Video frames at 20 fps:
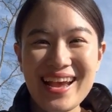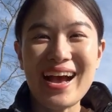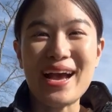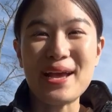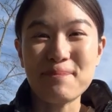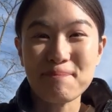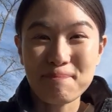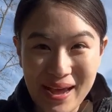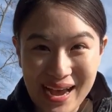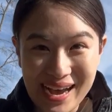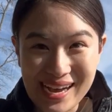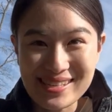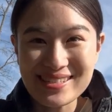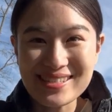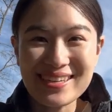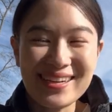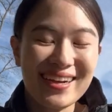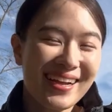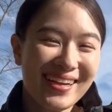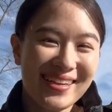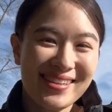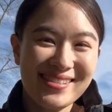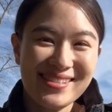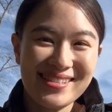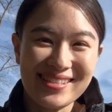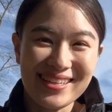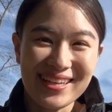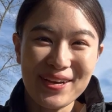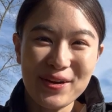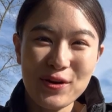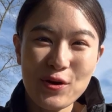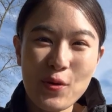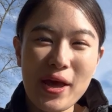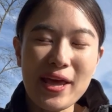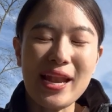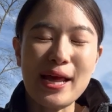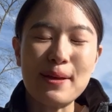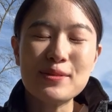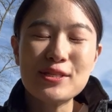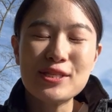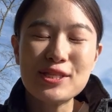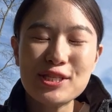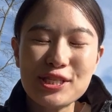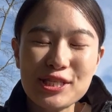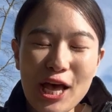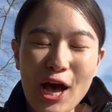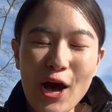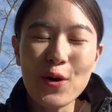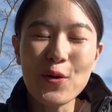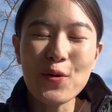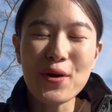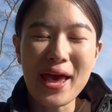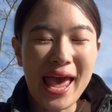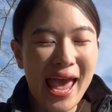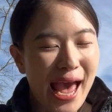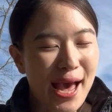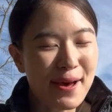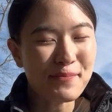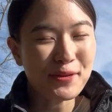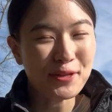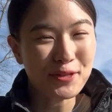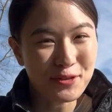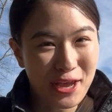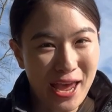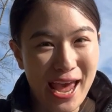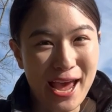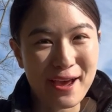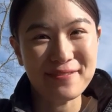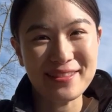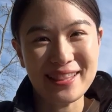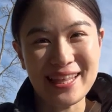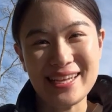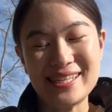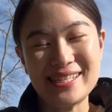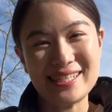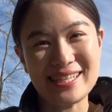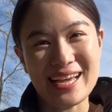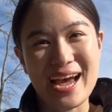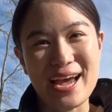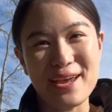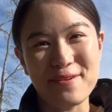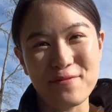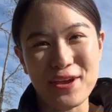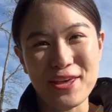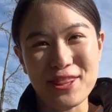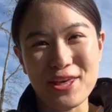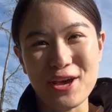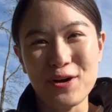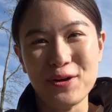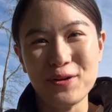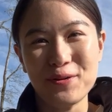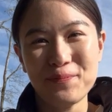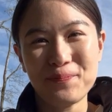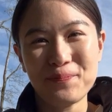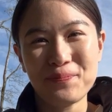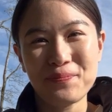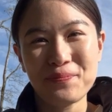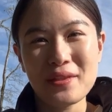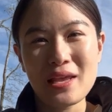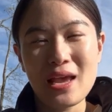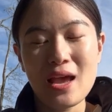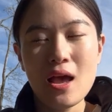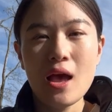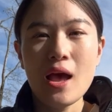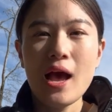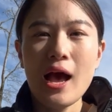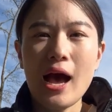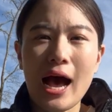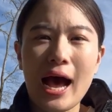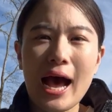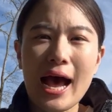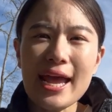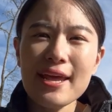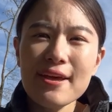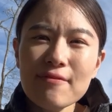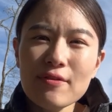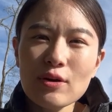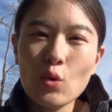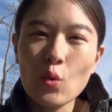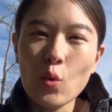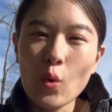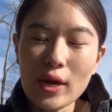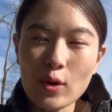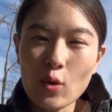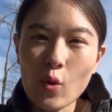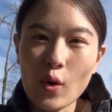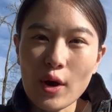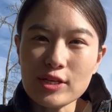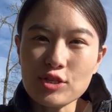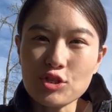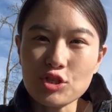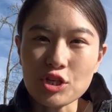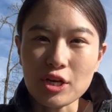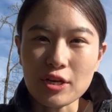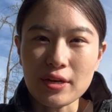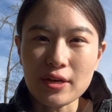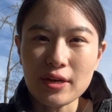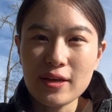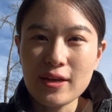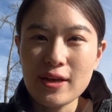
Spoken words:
I'm Pastor Eunsu and I'm so happy to have this time with y'all. I have a quick question.